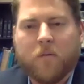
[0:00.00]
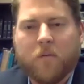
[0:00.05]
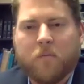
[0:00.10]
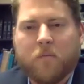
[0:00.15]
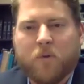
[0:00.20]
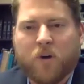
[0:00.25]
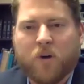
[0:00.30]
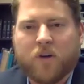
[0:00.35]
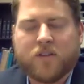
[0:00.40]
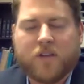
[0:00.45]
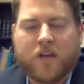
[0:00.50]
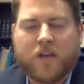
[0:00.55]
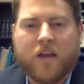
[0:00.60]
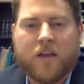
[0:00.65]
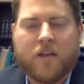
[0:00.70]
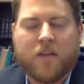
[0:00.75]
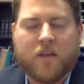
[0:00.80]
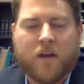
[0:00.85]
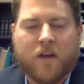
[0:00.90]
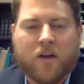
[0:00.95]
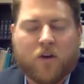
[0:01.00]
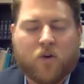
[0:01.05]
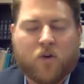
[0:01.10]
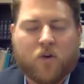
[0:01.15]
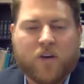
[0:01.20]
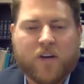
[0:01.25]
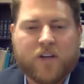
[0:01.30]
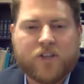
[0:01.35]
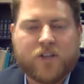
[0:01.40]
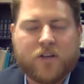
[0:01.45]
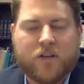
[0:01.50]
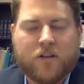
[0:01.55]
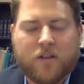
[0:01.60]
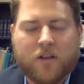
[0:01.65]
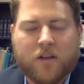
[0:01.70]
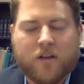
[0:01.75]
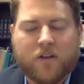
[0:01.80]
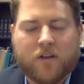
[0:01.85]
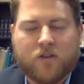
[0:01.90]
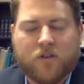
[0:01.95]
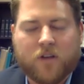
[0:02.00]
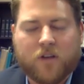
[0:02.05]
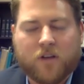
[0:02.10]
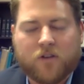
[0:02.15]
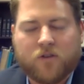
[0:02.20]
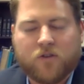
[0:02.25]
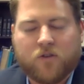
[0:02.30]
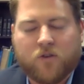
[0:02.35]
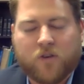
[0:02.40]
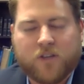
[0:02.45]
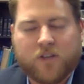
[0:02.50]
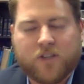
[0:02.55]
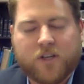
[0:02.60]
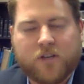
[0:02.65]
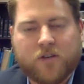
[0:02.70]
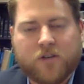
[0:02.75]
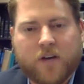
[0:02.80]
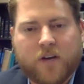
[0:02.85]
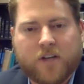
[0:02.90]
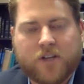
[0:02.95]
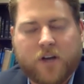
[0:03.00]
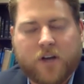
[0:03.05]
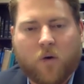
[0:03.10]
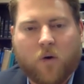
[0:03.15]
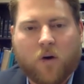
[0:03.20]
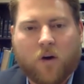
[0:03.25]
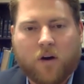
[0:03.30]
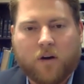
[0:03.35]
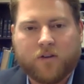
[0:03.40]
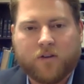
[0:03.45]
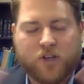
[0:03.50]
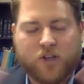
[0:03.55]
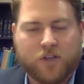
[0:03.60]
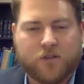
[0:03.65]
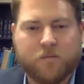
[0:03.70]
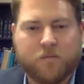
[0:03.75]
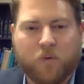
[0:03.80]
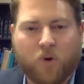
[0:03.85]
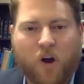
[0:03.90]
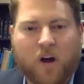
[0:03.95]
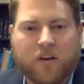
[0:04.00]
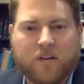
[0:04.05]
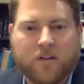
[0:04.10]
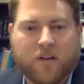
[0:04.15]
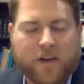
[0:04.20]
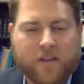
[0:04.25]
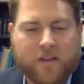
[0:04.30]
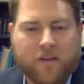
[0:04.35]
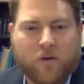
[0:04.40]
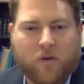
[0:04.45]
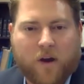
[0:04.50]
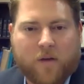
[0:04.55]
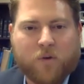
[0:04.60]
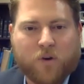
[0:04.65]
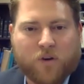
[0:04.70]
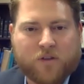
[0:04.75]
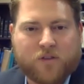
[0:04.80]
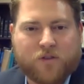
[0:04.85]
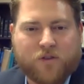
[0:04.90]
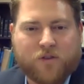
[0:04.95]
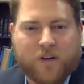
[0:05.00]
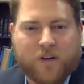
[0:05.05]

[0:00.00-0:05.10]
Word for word: Books in the Christian tradition, or just broadly the great books